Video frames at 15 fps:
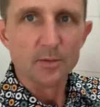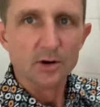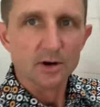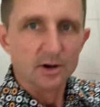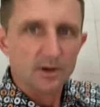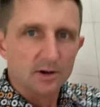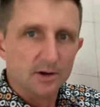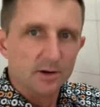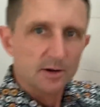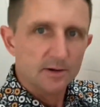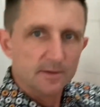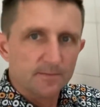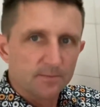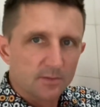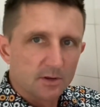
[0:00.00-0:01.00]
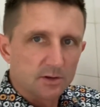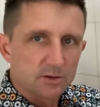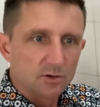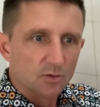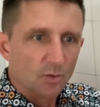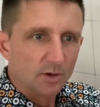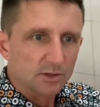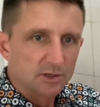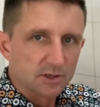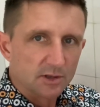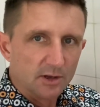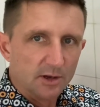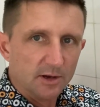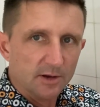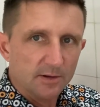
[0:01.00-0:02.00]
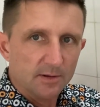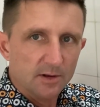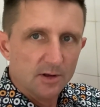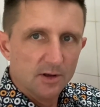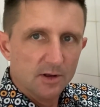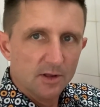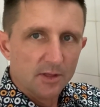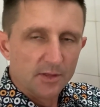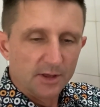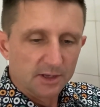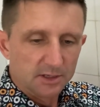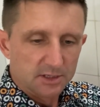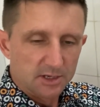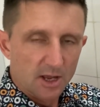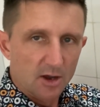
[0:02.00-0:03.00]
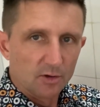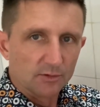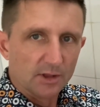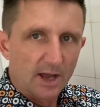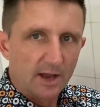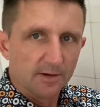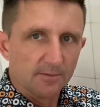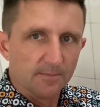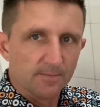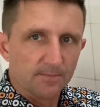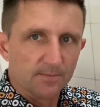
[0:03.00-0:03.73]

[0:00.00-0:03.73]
But So once the things settle down,